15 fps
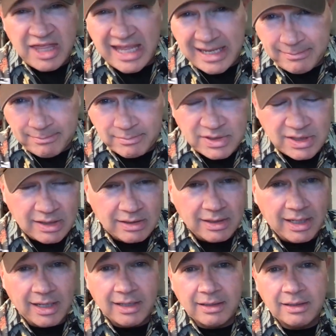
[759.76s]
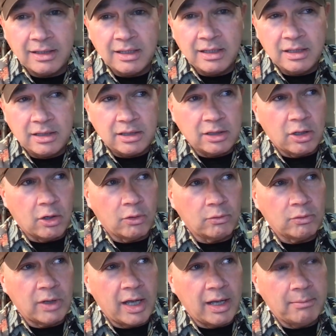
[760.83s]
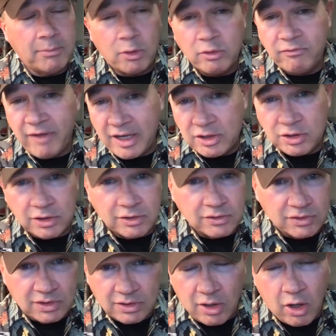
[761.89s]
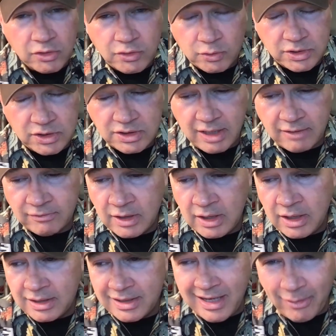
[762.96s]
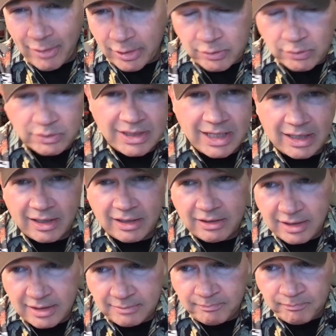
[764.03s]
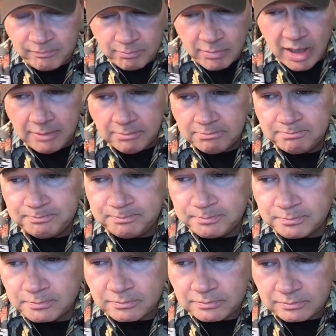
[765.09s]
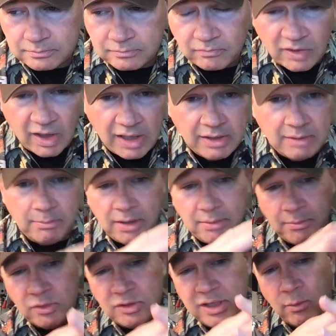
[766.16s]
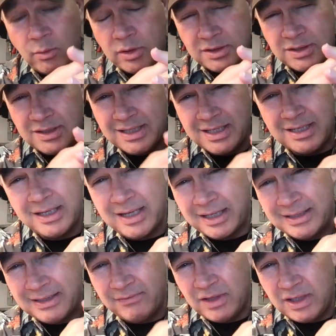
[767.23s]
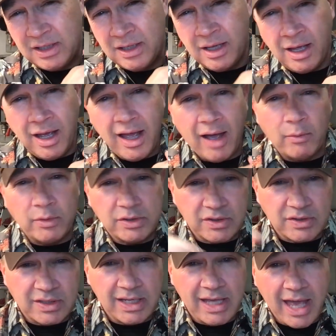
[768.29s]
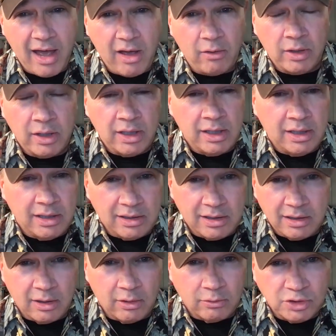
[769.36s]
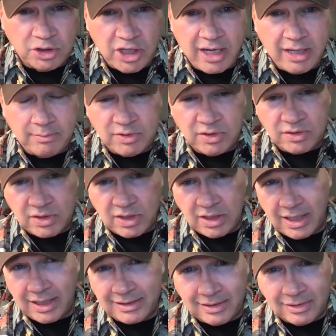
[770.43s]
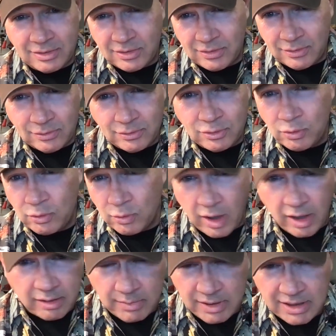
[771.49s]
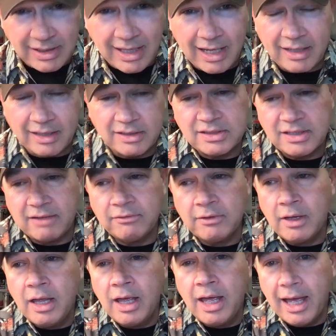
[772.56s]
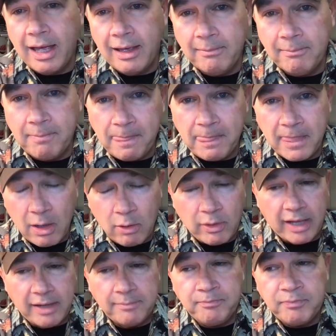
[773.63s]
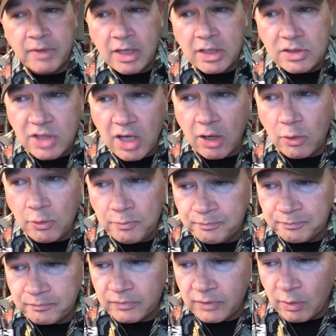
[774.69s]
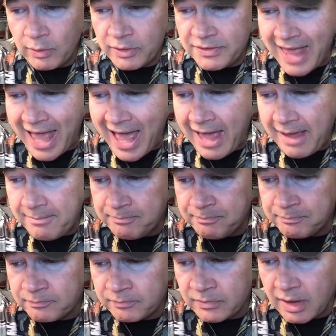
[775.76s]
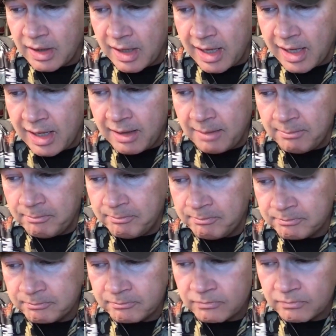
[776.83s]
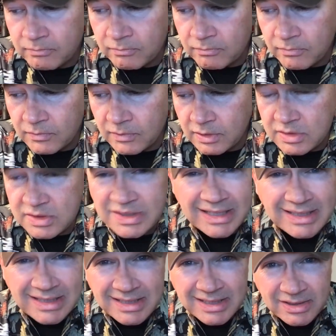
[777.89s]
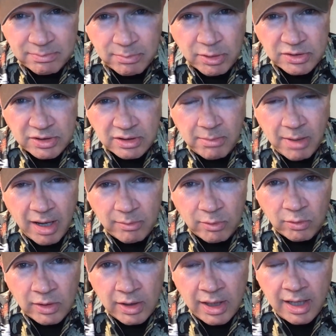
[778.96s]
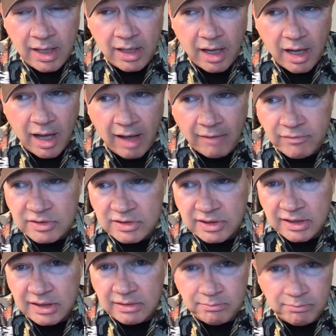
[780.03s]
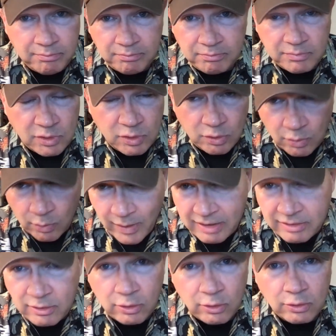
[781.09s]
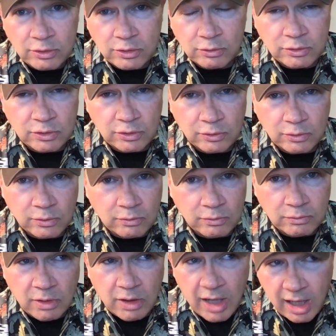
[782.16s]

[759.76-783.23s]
themes and and you know uh, motivations and all sorts of stuff characters that kind of thing but and then but mostly i want us to see connectivity i want us to see how you know james is connected to deuteronomy and that kind of stuff um okay so with that um 66 books in the bible obviously due to weather, due to